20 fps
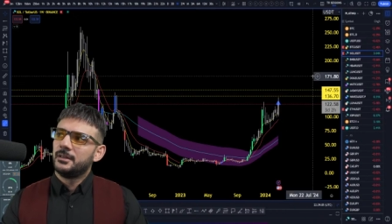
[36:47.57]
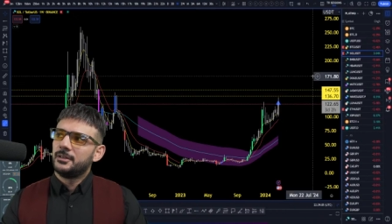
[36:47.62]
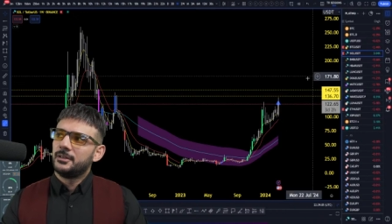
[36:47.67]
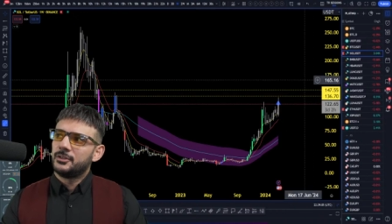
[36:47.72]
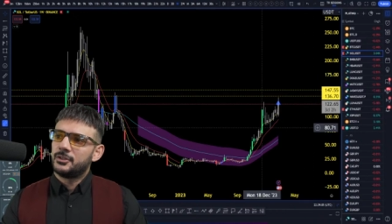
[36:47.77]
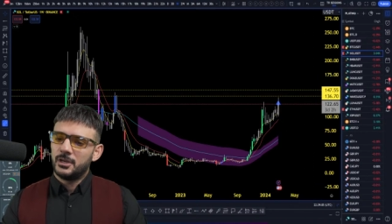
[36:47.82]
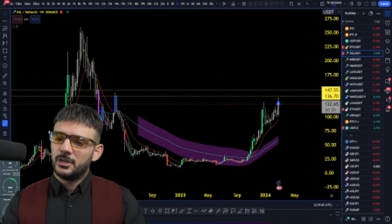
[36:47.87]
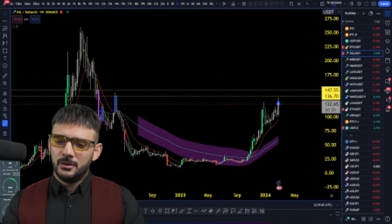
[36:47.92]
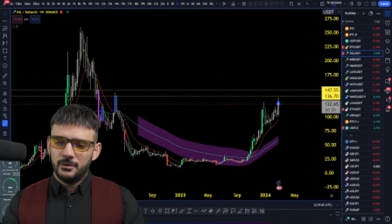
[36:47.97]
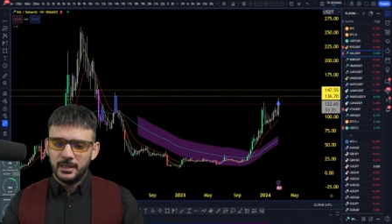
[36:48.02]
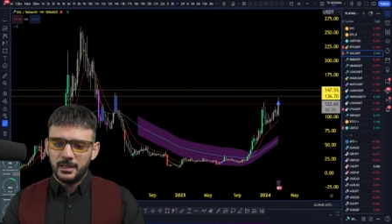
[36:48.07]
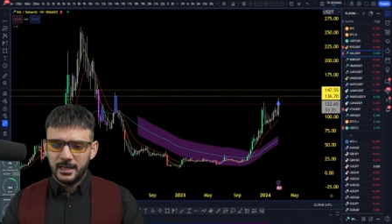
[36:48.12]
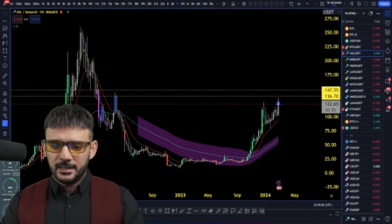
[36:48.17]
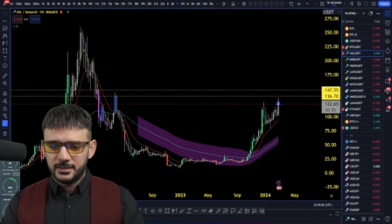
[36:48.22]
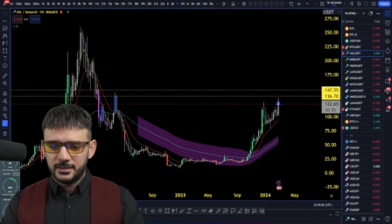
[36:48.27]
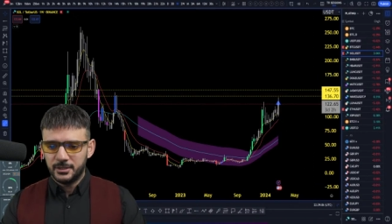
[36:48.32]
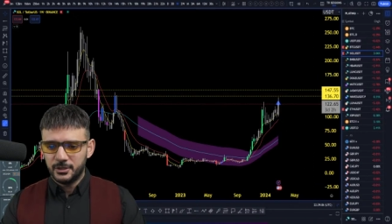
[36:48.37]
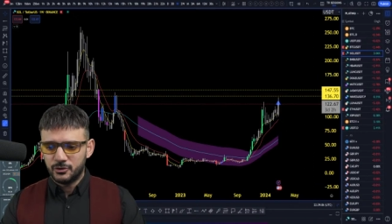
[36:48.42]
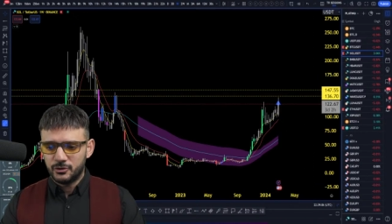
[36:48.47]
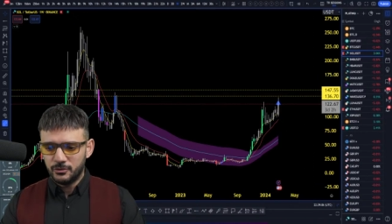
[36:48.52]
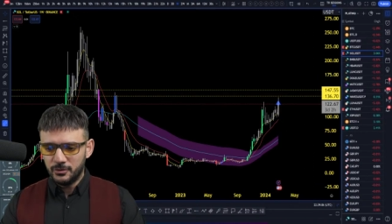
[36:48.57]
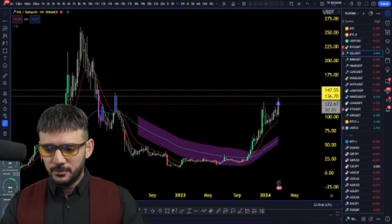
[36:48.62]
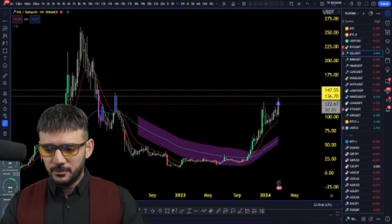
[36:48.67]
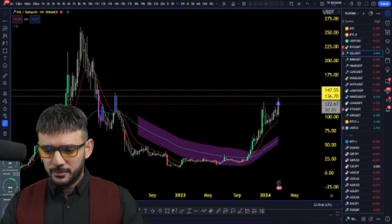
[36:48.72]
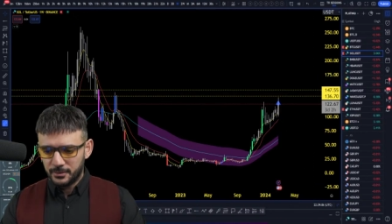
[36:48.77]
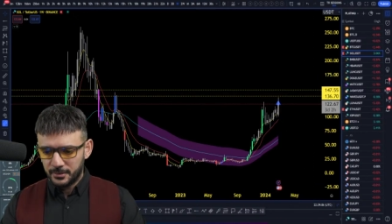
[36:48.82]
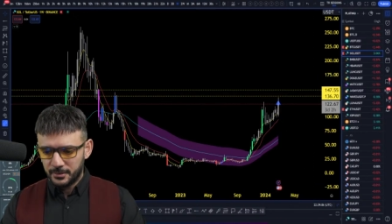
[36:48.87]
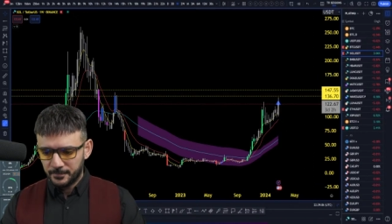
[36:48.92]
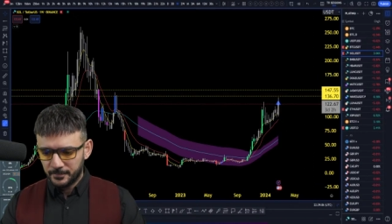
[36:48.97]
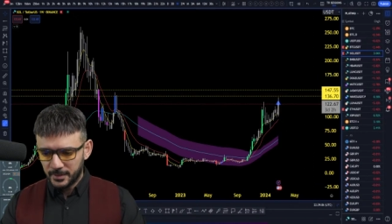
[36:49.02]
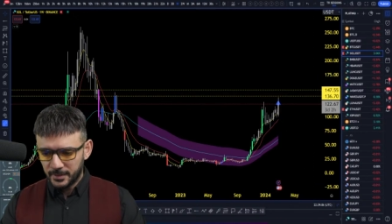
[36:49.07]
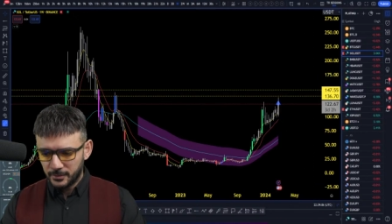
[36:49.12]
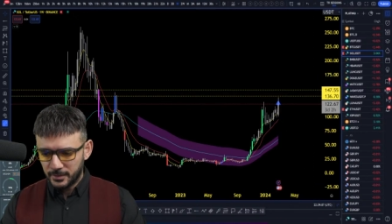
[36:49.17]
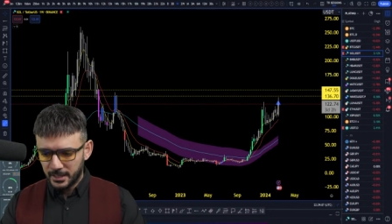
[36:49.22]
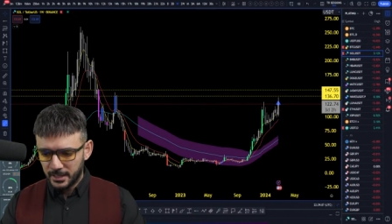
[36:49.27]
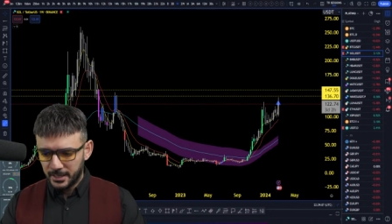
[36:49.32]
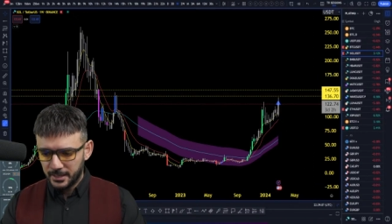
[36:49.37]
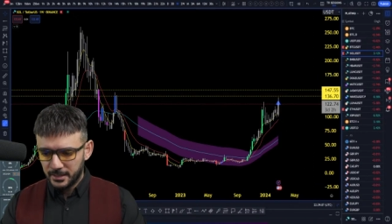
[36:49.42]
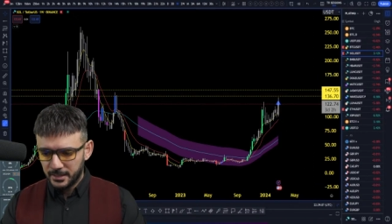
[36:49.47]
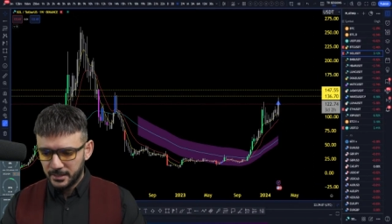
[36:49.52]
So that's the truth.
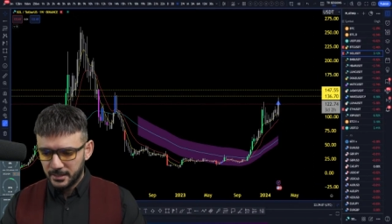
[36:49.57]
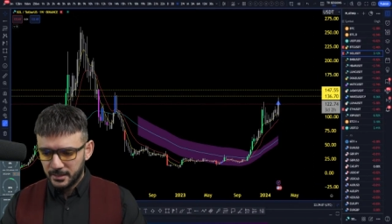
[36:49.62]
Okay.